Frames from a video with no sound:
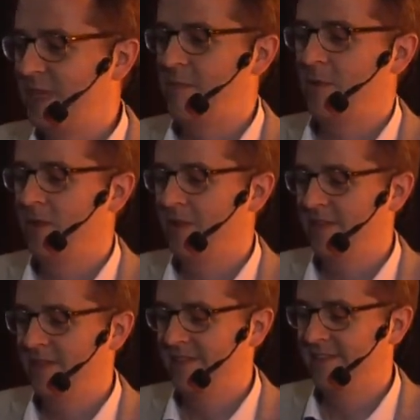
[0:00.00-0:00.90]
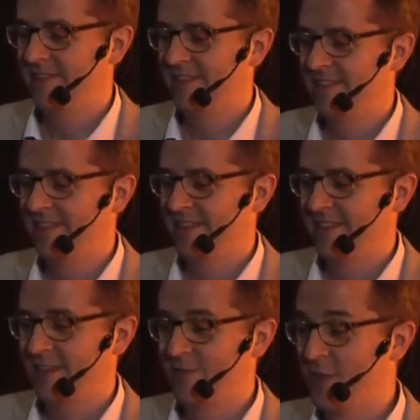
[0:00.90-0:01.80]
people,
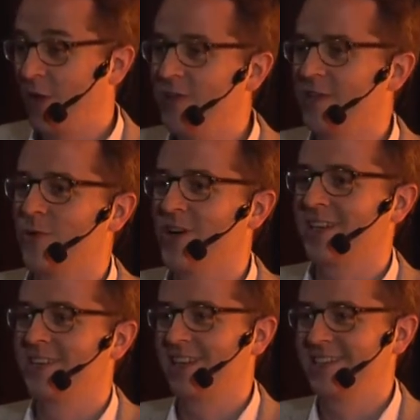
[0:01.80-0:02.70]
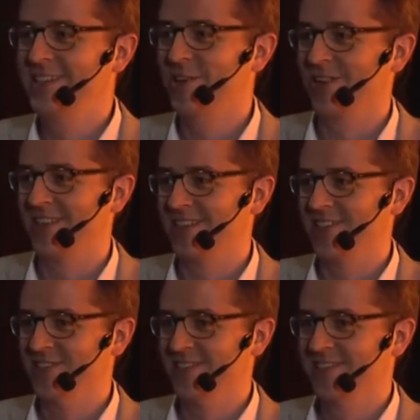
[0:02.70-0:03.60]
even though they work in the I T
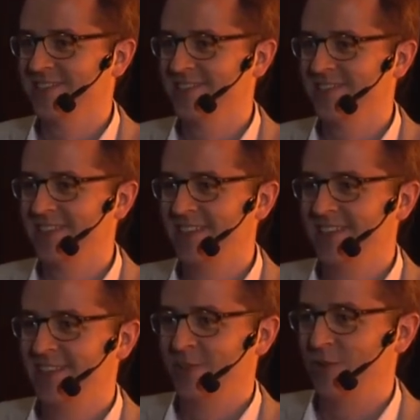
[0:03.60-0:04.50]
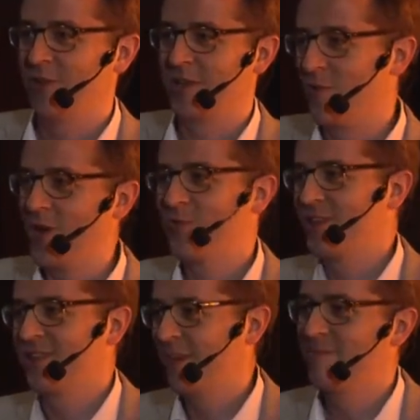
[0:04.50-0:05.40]
organization, or they work
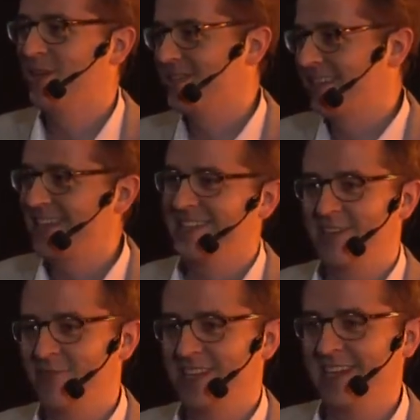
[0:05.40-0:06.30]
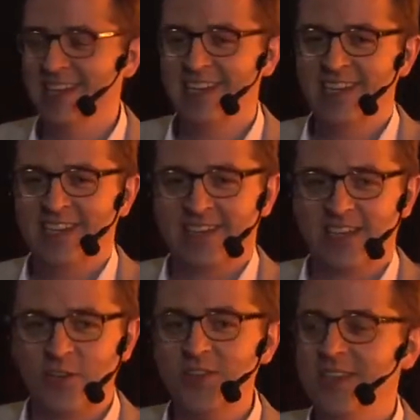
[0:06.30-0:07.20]
with numbers and data every day,
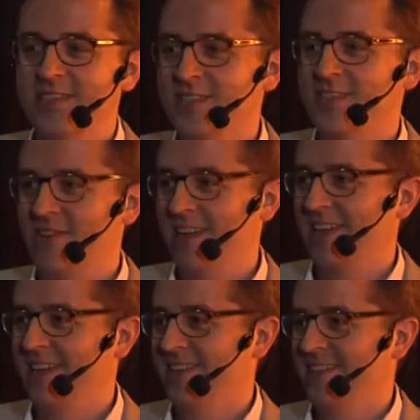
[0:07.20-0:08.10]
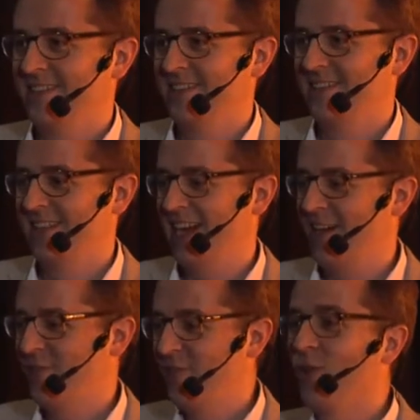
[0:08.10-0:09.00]
they're not necessarily
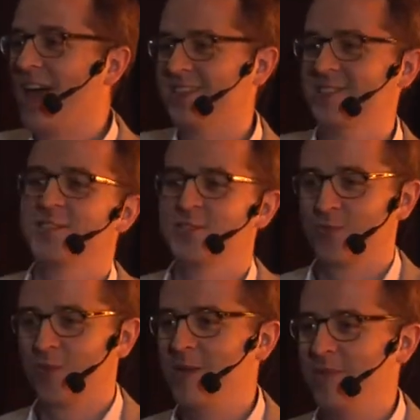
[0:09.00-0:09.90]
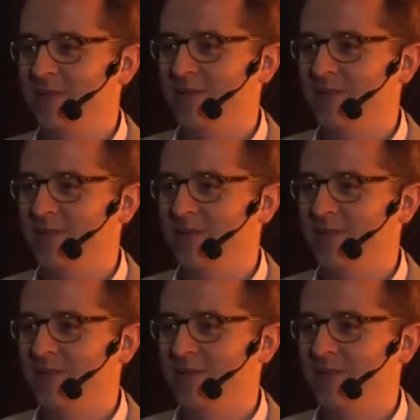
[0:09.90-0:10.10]
have full access to the web.